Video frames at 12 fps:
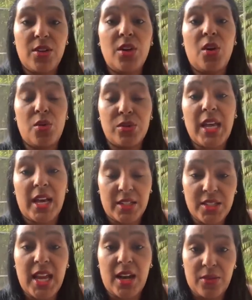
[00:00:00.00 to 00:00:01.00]
knows how the
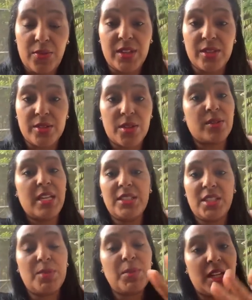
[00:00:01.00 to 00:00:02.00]
child feels. So let's
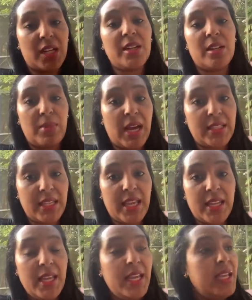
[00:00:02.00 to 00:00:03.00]
just be clear about
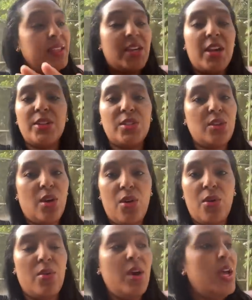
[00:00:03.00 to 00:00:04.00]
that. There's
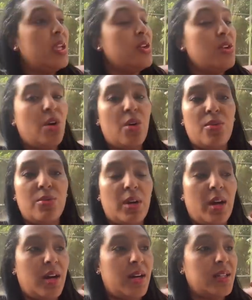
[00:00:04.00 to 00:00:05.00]
no, you know,
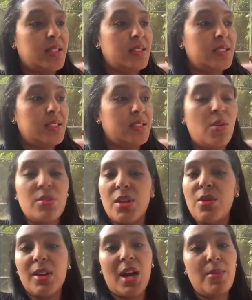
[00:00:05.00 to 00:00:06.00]

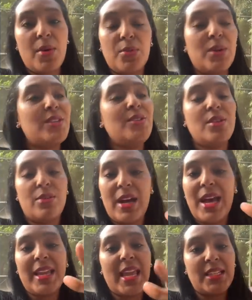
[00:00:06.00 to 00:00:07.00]
don't come up. Well, you know,
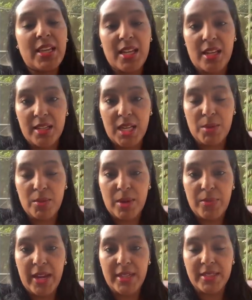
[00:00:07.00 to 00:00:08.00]
I can't tell you not to come on my
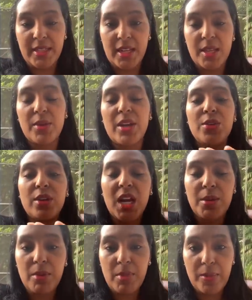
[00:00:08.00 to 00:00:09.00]
page and say that, because you can
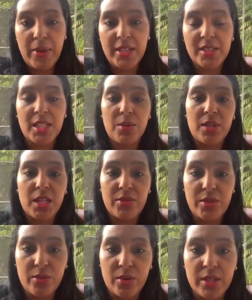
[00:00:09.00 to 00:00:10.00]
come on my page and say whatever
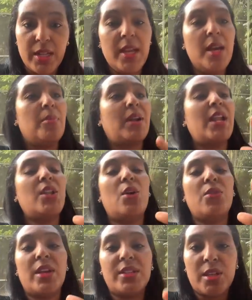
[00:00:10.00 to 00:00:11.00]
you want. But I know
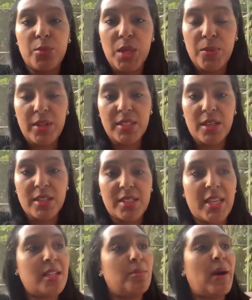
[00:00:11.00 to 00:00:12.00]
there's some people that's gonna
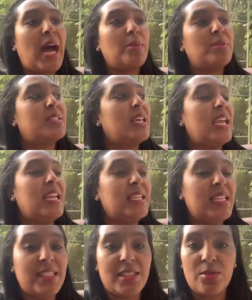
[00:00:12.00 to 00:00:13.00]
say the Bible say
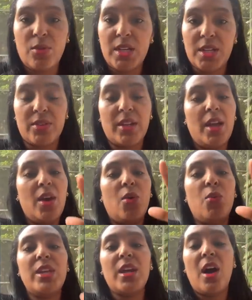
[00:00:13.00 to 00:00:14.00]
this and whatever.
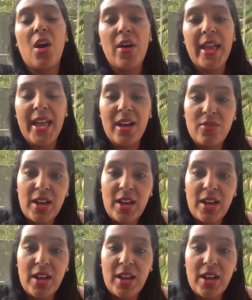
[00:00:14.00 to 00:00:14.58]
We all have